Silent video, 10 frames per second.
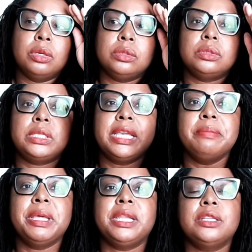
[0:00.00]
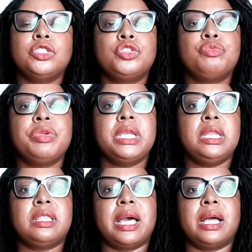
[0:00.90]
take a minute and just read
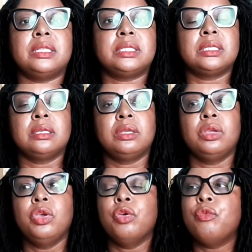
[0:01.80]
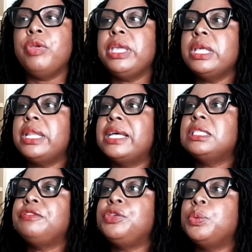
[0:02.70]
that. Read it as
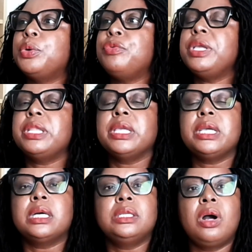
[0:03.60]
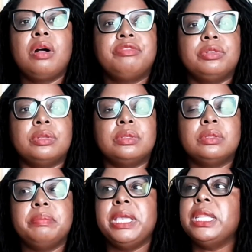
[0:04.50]
if you were reading a novel,
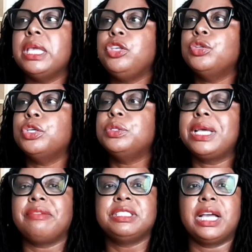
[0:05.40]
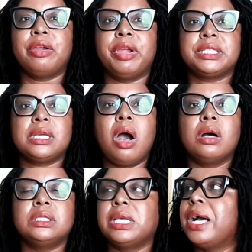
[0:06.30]
meaning you don't have a direct
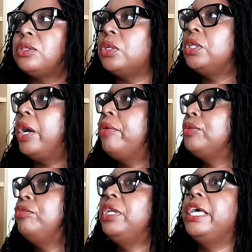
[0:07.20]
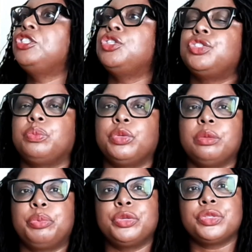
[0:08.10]
contact or direct relationship with the
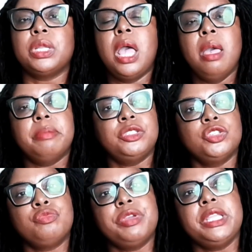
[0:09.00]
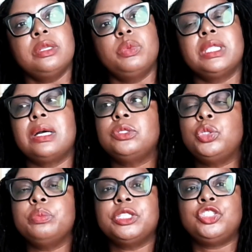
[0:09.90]
person, but just read it without too
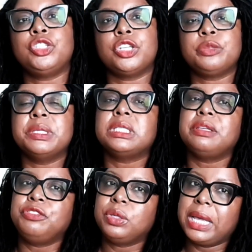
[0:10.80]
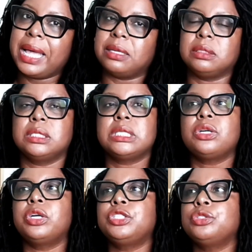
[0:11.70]
much judgment if you can, because it's
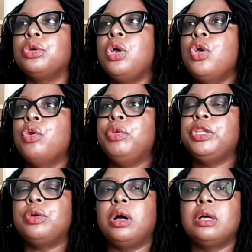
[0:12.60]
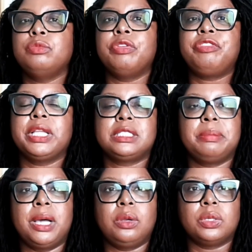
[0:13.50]
hard to read and reflect
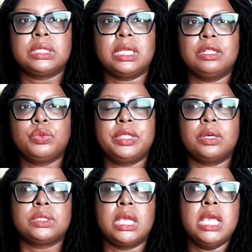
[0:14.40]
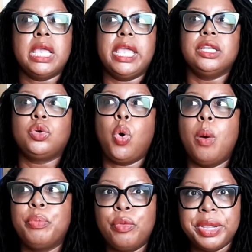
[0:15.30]
about ourselves without
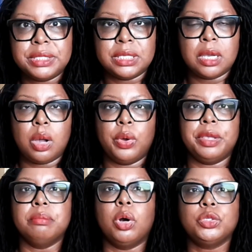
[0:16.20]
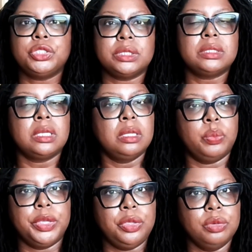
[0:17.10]
incorporating our emotions.
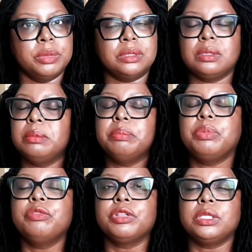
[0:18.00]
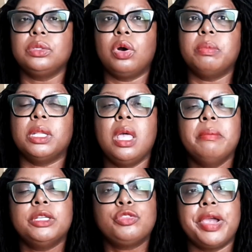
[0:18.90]
We're humans. Perfectly normal.
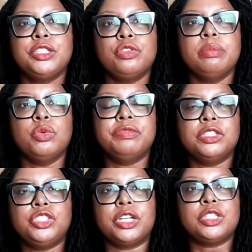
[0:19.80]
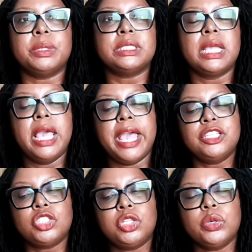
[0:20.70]
But try to remove the judgment and
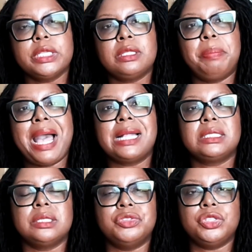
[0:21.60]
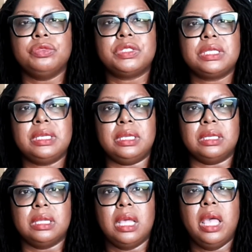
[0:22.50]
just look at the patterns you've seen
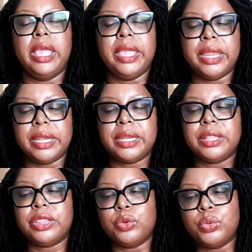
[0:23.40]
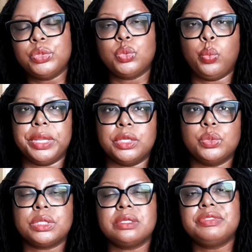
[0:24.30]
in those
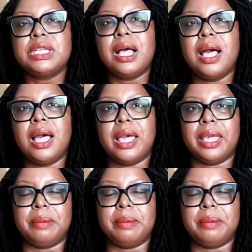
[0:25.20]
windows of time.